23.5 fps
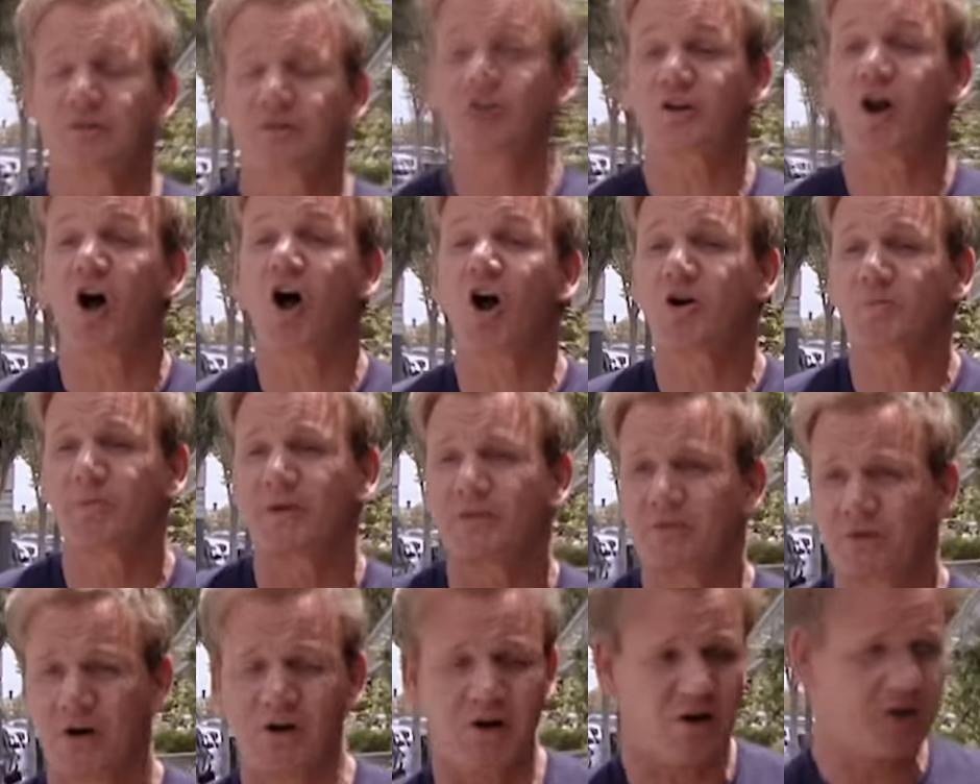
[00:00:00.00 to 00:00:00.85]
have gone horribly
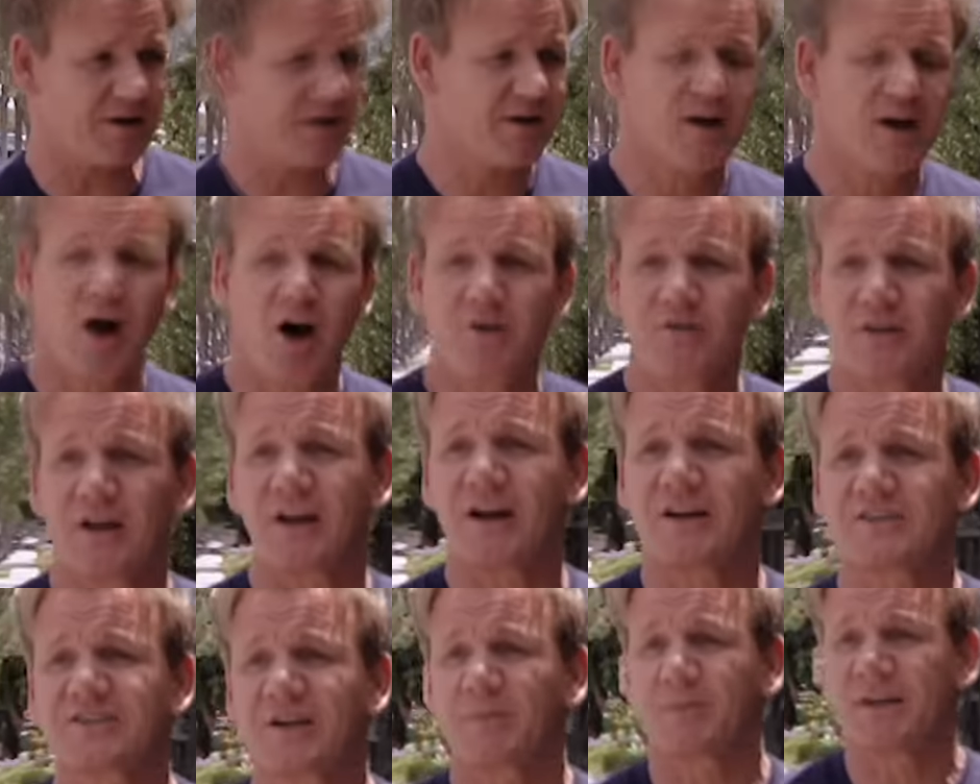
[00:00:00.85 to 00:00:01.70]
wrong over the
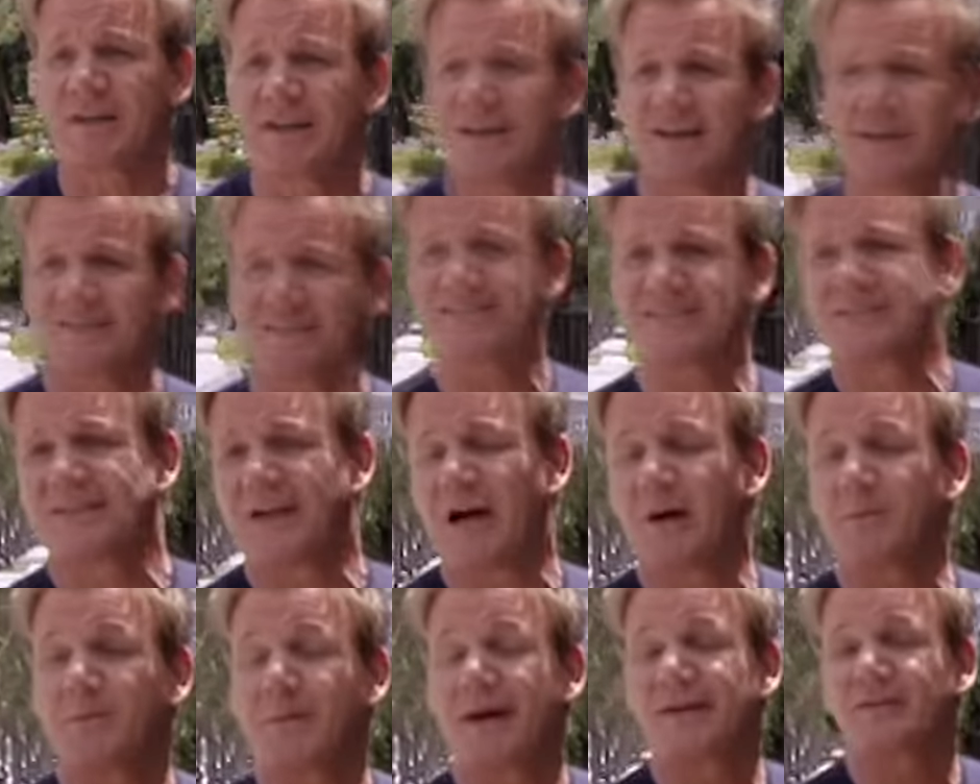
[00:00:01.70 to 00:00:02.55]
last couple of years.
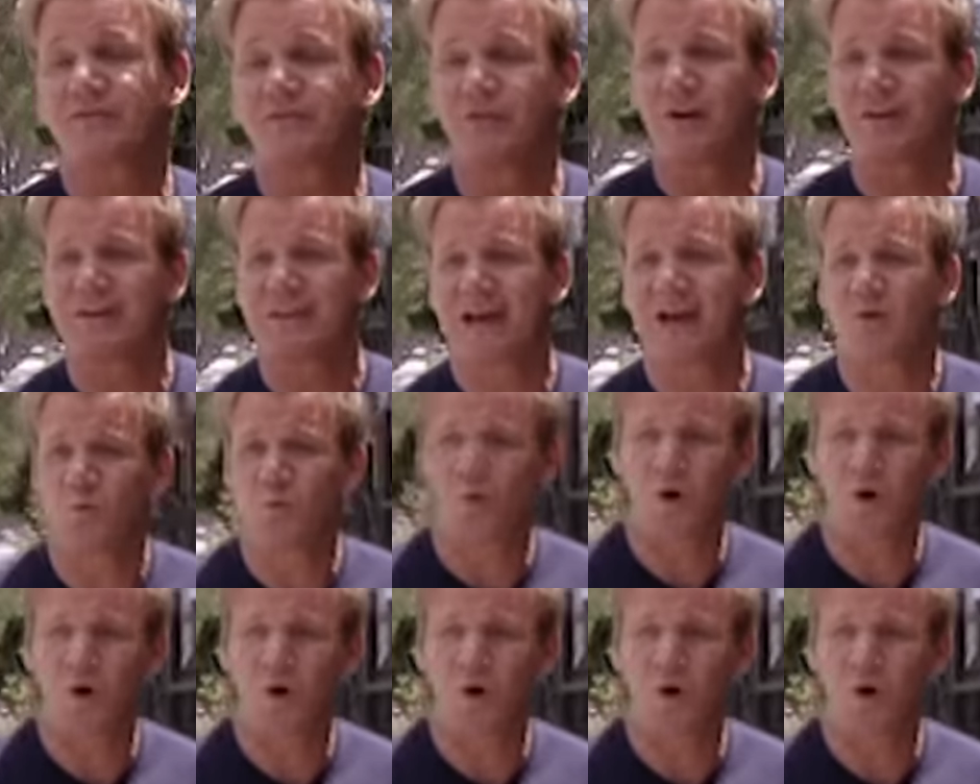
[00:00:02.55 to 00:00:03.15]
I'm about to find out